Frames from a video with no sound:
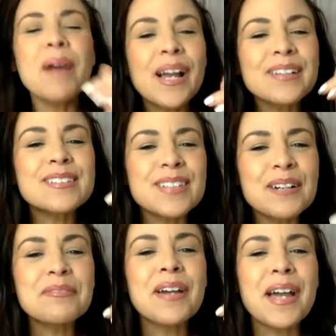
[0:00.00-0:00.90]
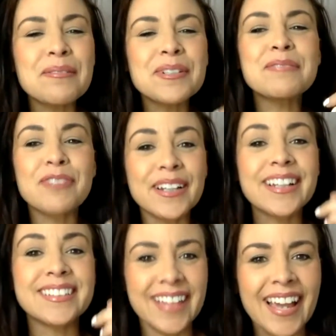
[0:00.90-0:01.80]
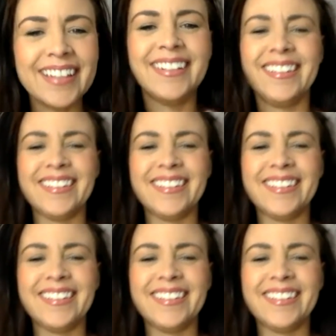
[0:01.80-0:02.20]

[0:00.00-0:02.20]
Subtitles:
Pat yourself every freaking day.